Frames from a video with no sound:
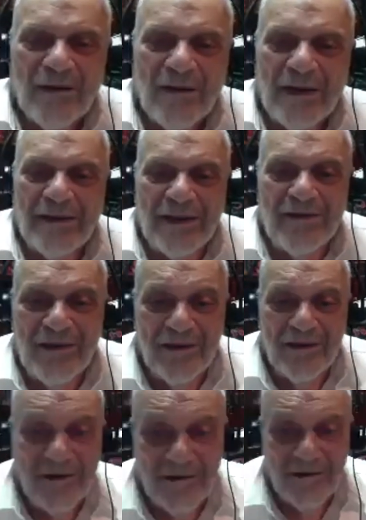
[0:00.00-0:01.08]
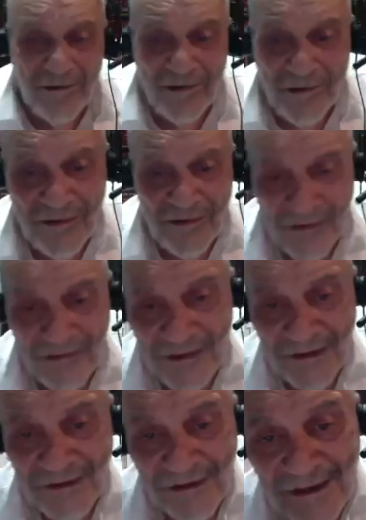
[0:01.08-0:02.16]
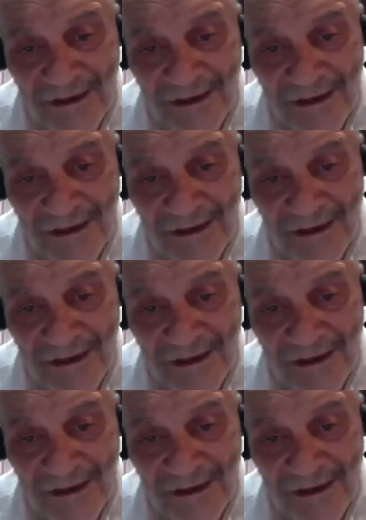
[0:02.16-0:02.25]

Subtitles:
And they did it through restraint.